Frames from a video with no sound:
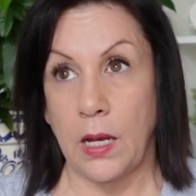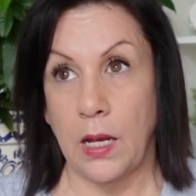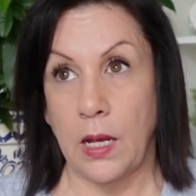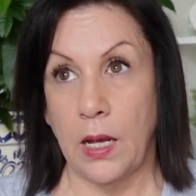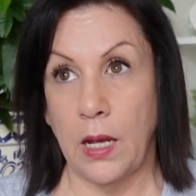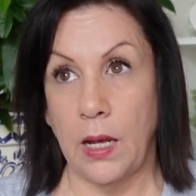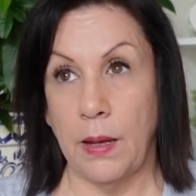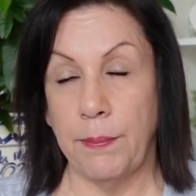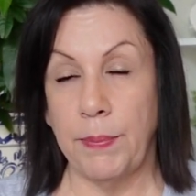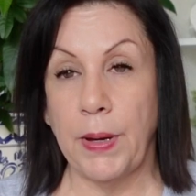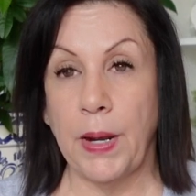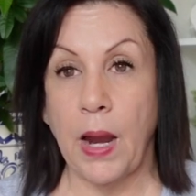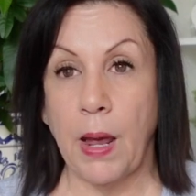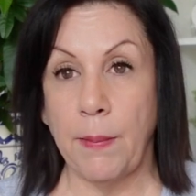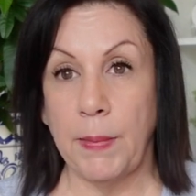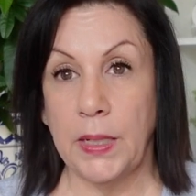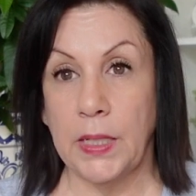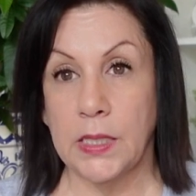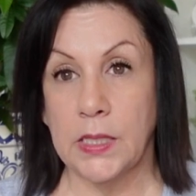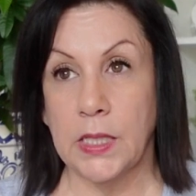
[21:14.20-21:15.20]
But
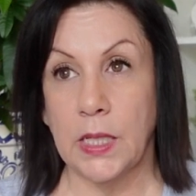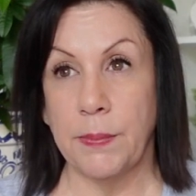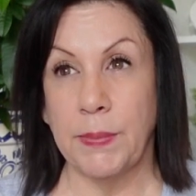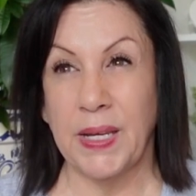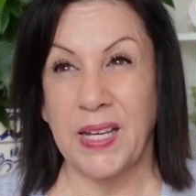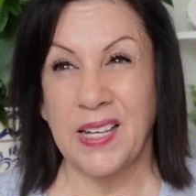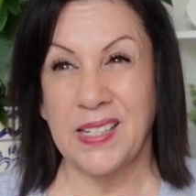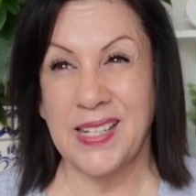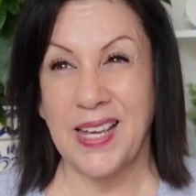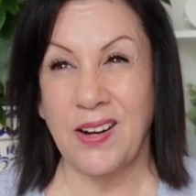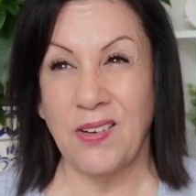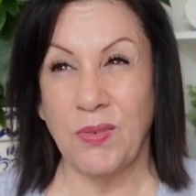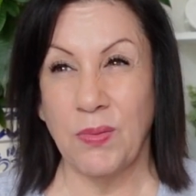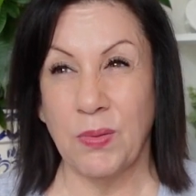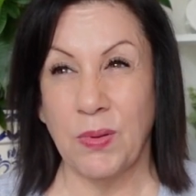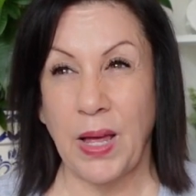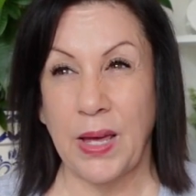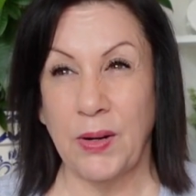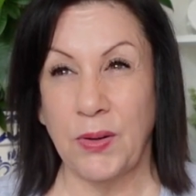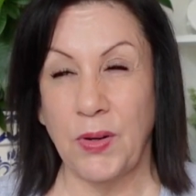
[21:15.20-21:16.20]
I'm gonna see, because I
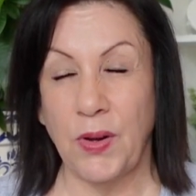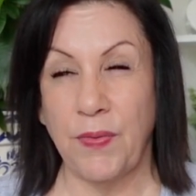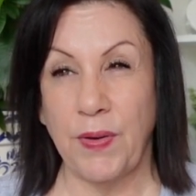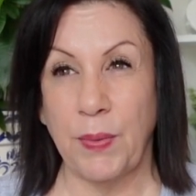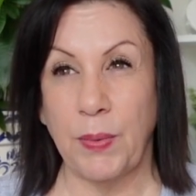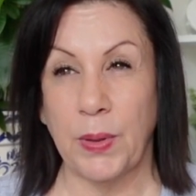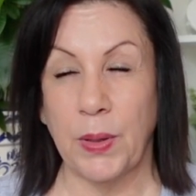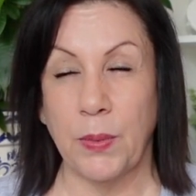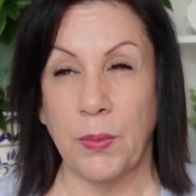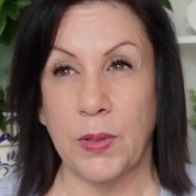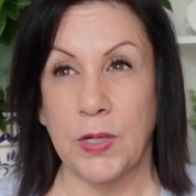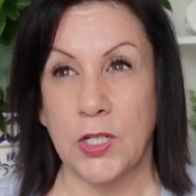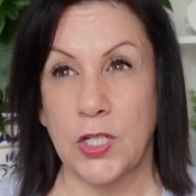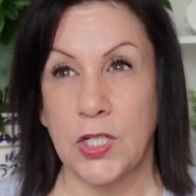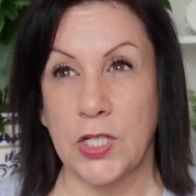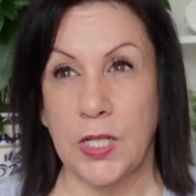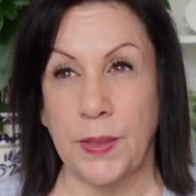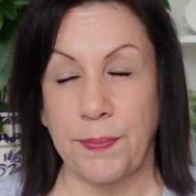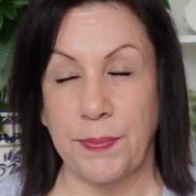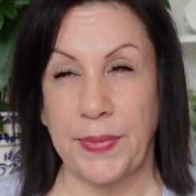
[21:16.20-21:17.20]
don't know if I really want to
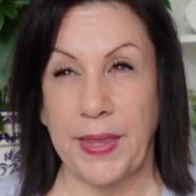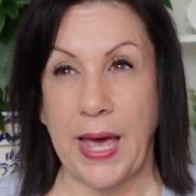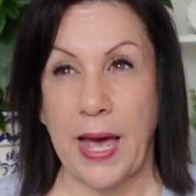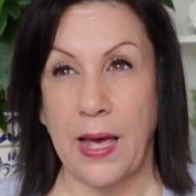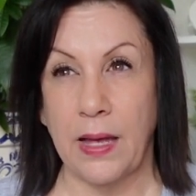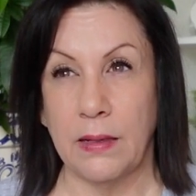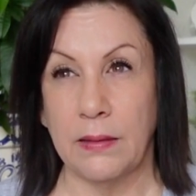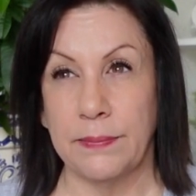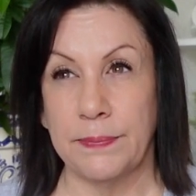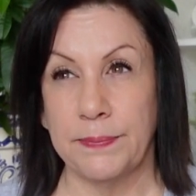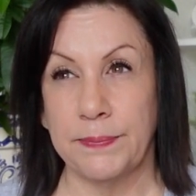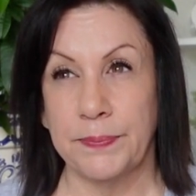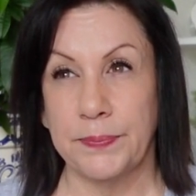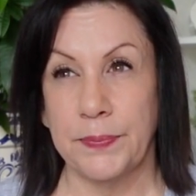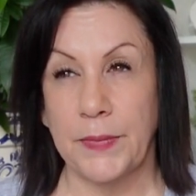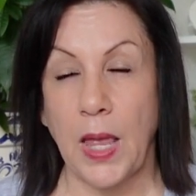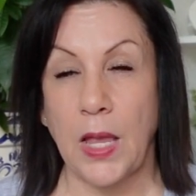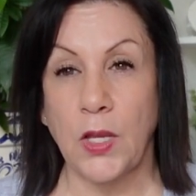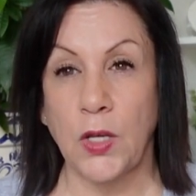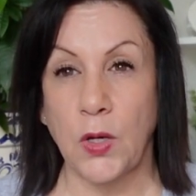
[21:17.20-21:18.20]
ship that,
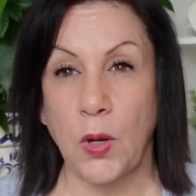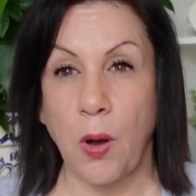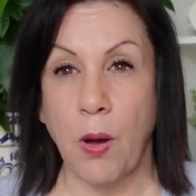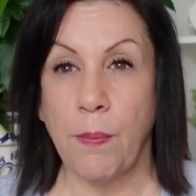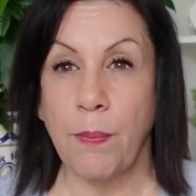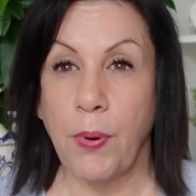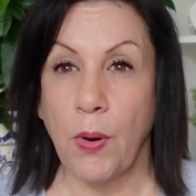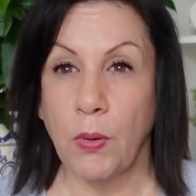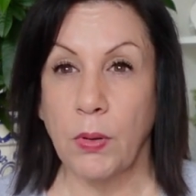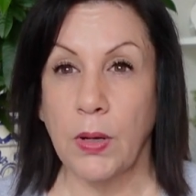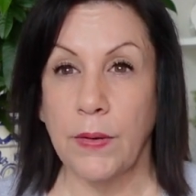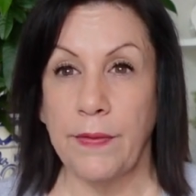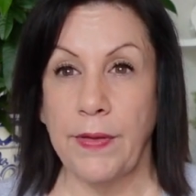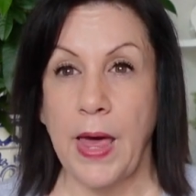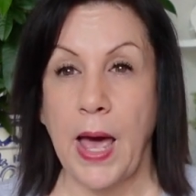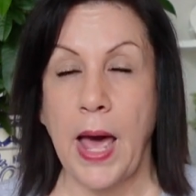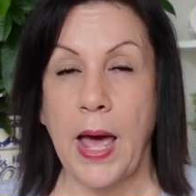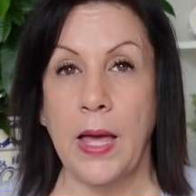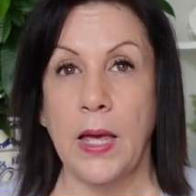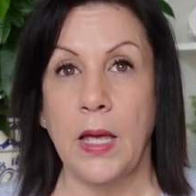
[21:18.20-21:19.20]
a bulk of
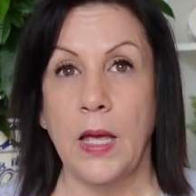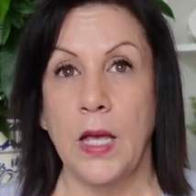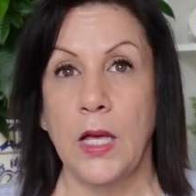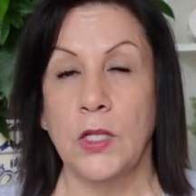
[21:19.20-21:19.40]
that.